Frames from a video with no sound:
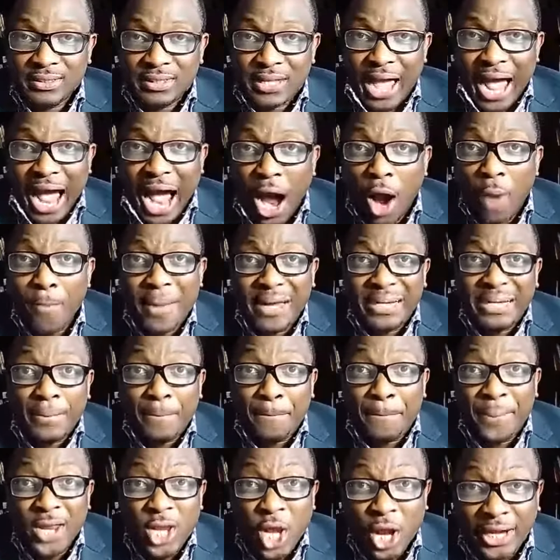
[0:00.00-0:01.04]
How many
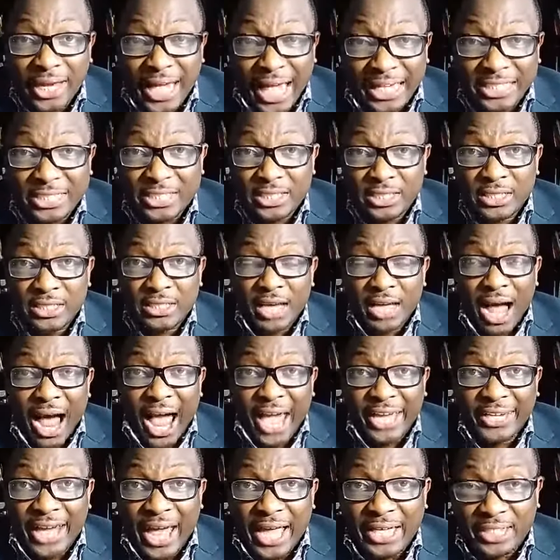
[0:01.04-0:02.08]
billionaires
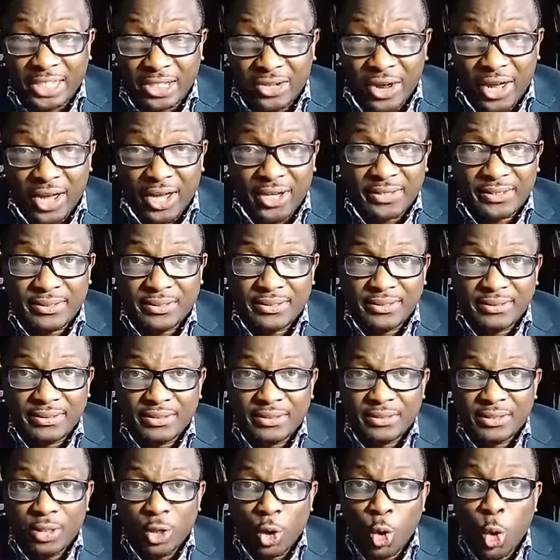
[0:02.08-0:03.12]
are in Nigeria
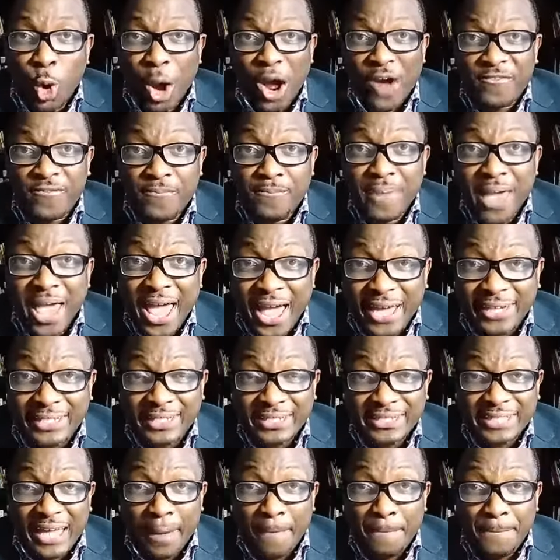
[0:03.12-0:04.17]
who have made
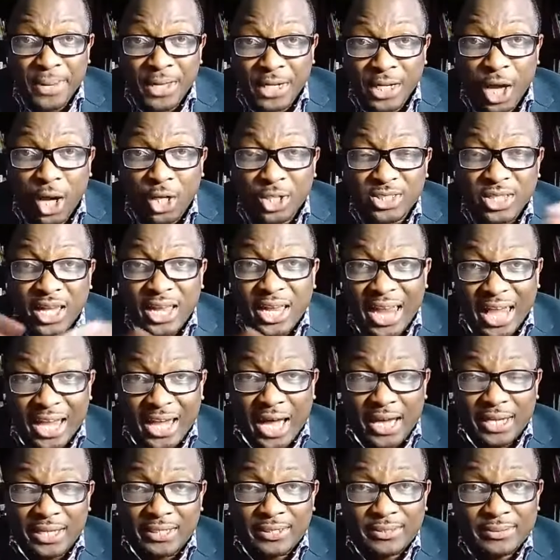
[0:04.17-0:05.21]
their billions
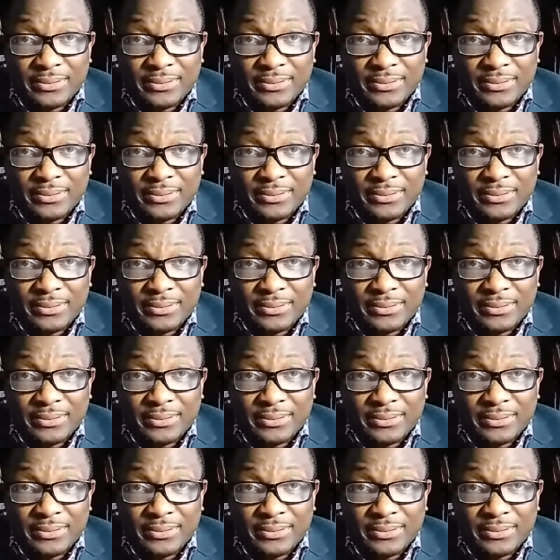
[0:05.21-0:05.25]
legally?